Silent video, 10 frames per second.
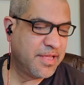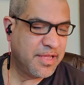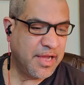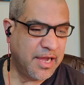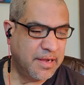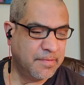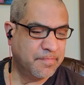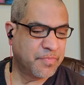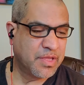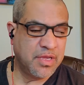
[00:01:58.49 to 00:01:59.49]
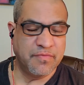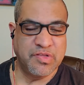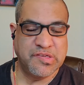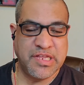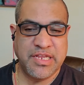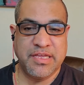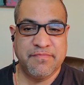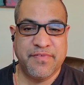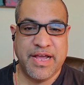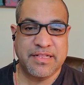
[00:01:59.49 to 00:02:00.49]
If there's any
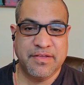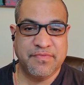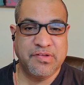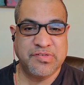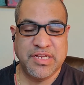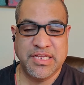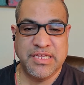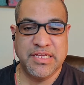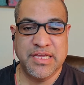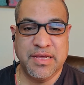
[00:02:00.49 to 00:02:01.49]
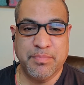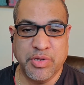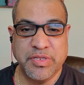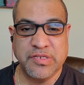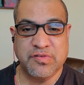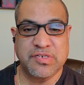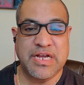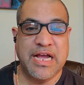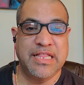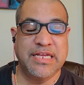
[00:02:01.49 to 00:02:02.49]
buildings or
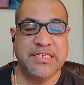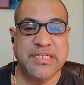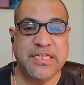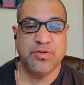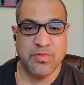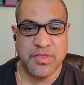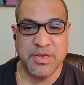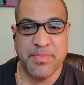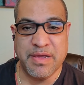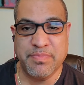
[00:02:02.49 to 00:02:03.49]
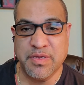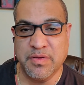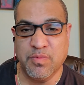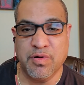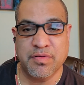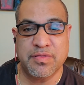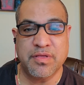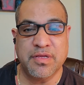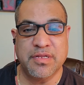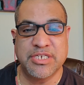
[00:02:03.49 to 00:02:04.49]
skylines that think might be worth
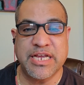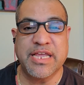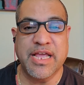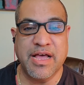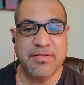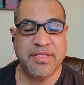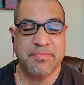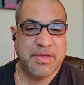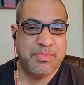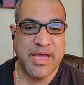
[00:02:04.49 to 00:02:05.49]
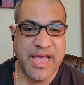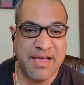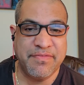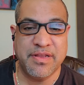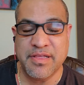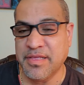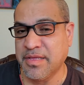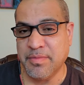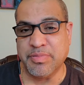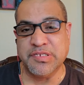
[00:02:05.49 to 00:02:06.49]
checking out that maybe I haven't,
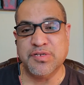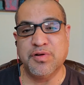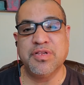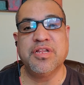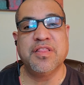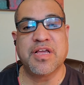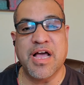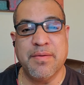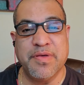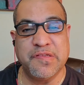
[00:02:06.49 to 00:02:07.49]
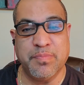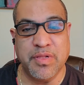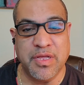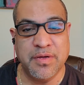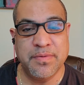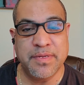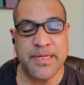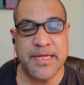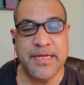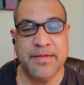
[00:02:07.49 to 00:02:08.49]
please note it in the comments below.
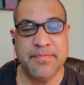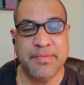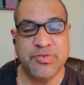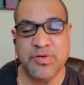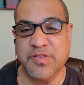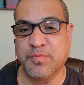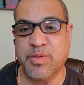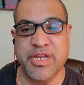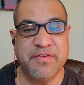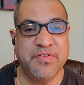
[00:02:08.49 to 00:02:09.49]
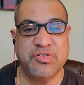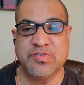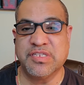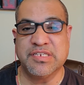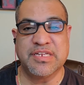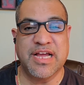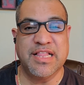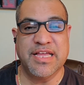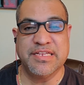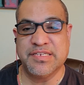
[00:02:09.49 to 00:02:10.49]
I'm sure there's plenty of interesting
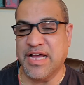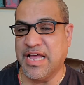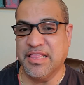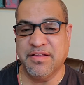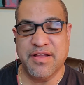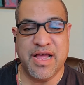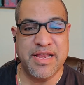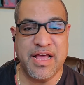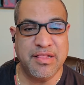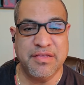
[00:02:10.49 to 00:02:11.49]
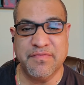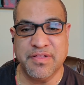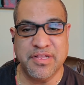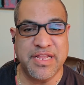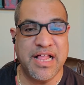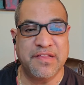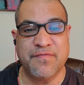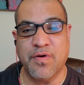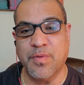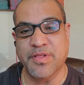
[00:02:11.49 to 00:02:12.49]
skylines. I now live in the
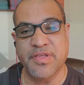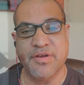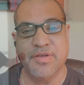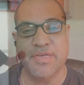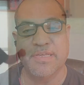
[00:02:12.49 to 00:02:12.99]
Dallas-Fort Worth area,